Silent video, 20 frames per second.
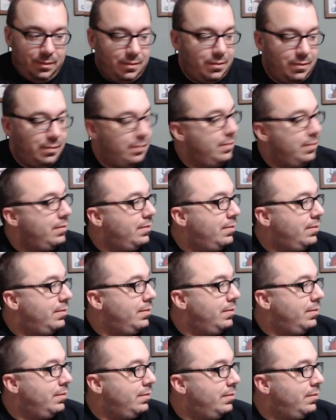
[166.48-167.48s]

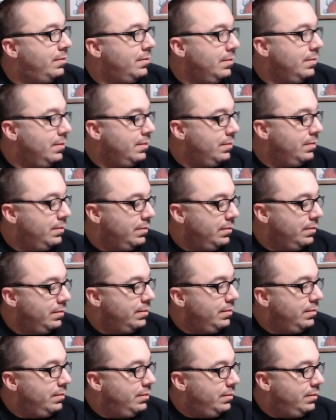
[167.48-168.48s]

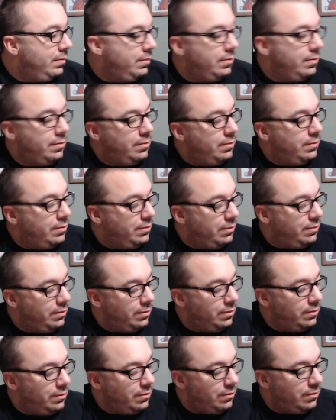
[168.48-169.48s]

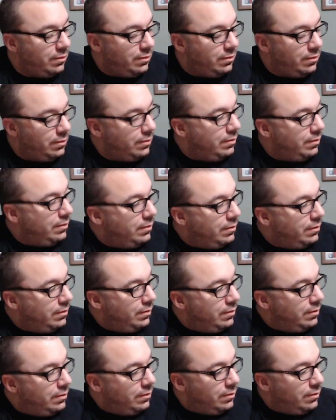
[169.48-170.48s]

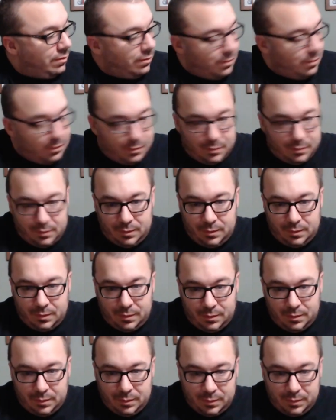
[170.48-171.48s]

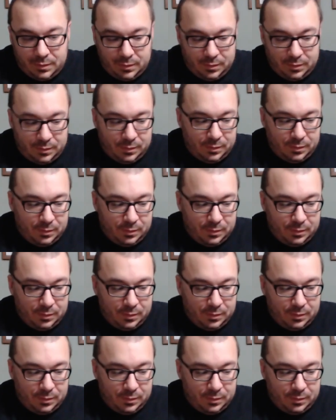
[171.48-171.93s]
No words are spoken by the person on screen.